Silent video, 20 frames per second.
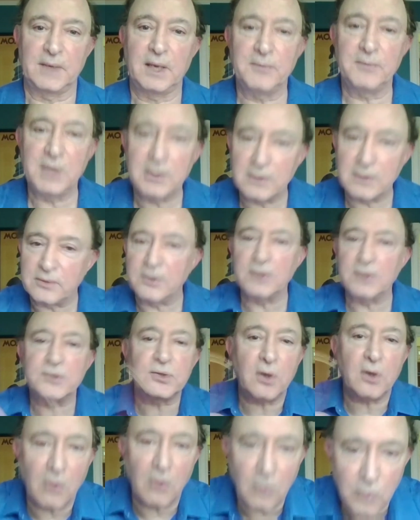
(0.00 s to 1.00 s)
I mean,
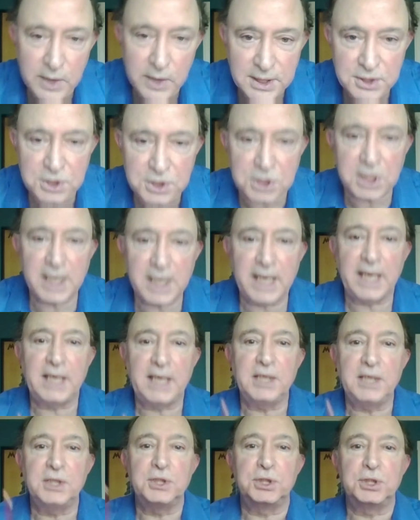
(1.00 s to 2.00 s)
there's always
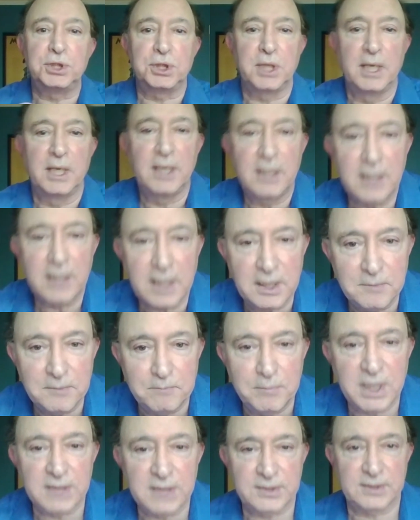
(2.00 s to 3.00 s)
change in
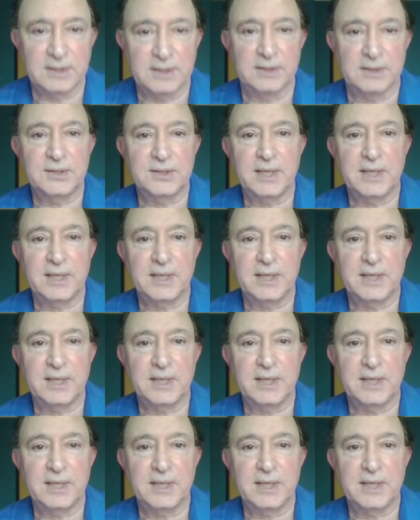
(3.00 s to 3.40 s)
business.